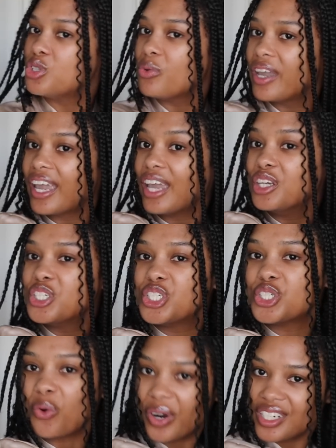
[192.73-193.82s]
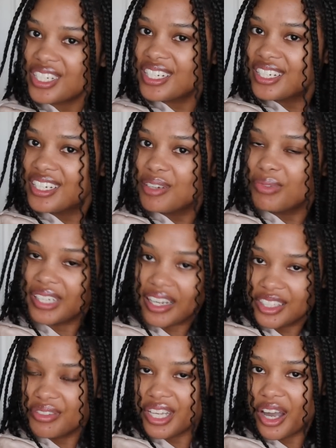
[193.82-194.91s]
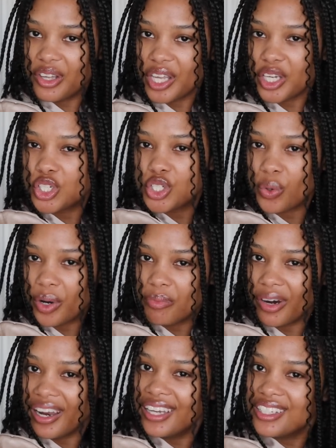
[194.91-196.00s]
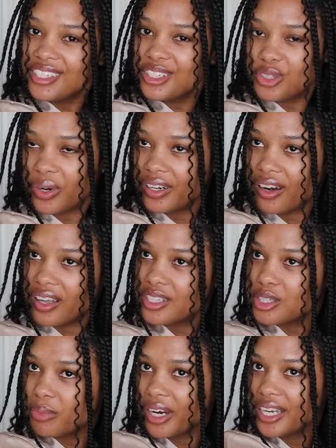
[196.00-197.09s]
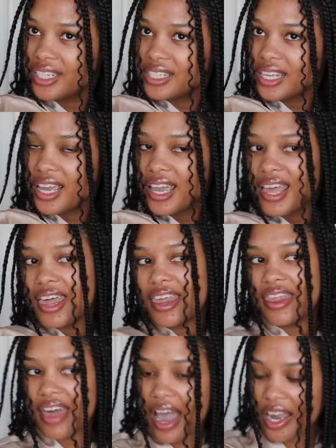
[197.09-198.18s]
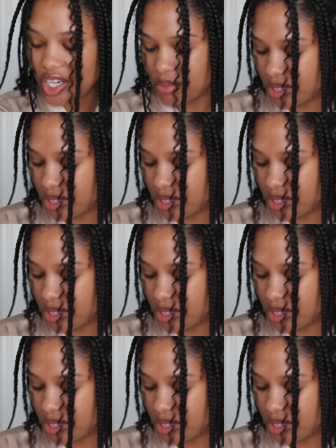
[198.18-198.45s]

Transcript: doing a short protective style, like short braids, short knotless braids. That could